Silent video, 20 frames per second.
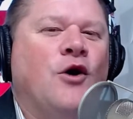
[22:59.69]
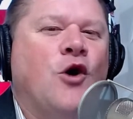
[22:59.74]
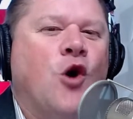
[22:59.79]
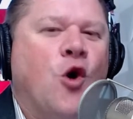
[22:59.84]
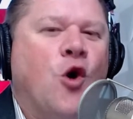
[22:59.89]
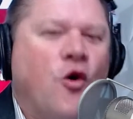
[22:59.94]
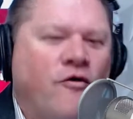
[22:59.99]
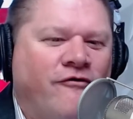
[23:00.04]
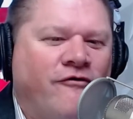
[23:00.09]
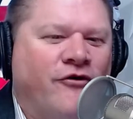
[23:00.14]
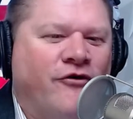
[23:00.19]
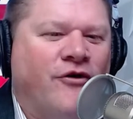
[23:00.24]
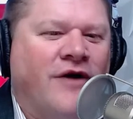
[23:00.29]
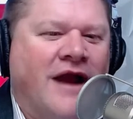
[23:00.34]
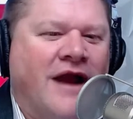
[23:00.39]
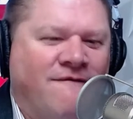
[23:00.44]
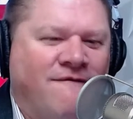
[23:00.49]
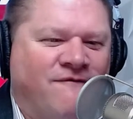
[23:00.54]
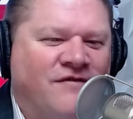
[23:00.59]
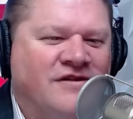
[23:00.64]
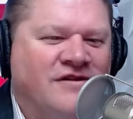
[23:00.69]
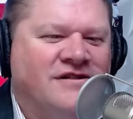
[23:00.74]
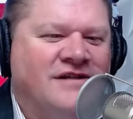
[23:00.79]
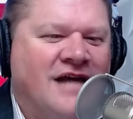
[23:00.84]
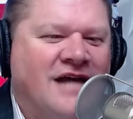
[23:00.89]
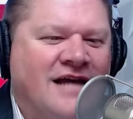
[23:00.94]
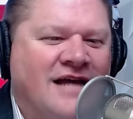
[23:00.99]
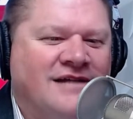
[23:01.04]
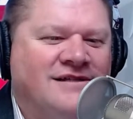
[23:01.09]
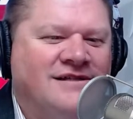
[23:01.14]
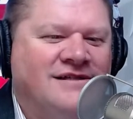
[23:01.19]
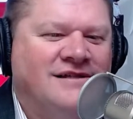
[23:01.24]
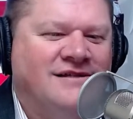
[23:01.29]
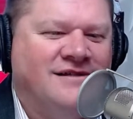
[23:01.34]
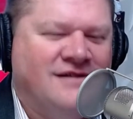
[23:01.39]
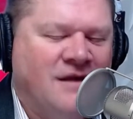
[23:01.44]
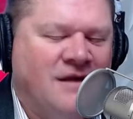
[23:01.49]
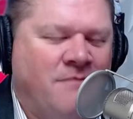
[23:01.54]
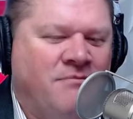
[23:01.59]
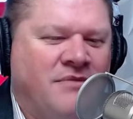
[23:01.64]
overemphasizes
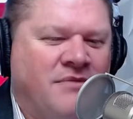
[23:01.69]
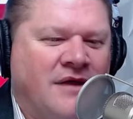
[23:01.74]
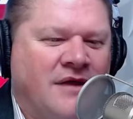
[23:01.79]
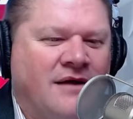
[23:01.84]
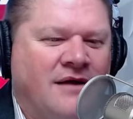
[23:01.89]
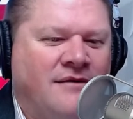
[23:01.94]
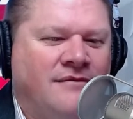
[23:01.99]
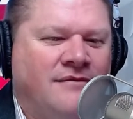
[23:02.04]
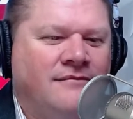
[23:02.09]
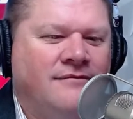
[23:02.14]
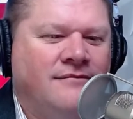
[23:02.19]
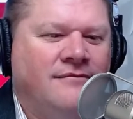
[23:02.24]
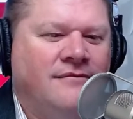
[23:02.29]
something,